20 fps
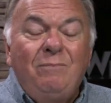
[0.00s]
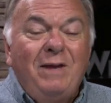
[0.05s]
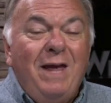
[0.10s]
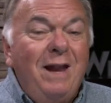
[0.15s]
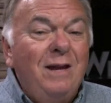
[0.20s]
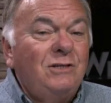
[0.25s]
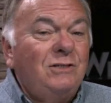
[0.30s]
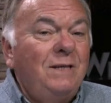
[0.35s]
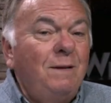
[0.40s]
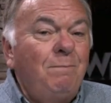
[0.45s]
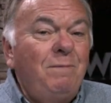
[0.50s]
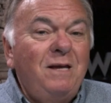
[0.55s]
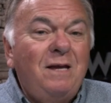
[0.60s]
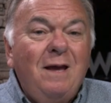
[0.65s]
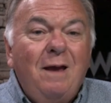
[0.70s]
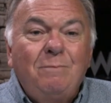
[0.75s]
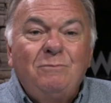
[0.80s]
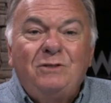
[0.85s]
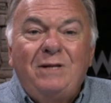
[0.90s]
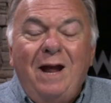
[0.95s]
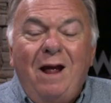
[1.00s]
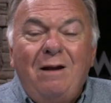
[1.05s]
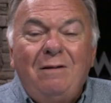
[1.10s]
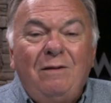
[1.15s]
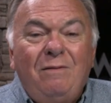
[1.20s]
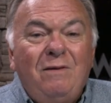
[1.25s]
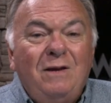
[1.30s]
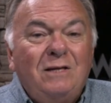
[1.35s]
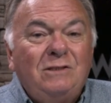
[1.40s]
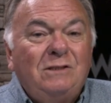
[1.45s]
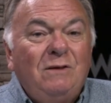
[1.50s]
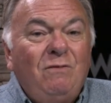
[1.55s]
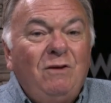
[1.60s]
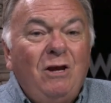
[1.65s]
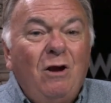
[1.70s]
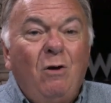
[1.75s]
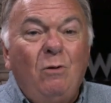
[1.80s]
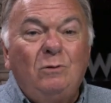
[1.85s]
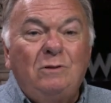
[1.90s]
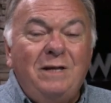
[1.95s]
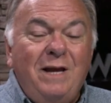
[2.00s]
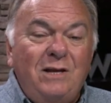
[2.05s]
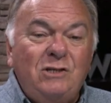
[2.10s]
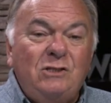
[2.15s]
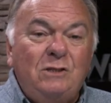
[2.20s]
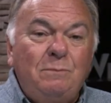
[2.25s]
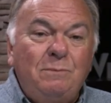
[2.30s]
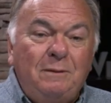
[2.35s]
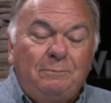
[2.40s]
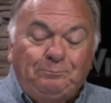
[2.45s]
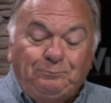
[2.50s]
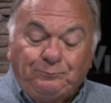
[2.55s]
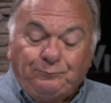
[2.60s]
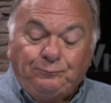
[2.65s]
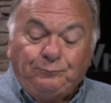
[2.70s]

And it simply comes down to this. In the Old Testament,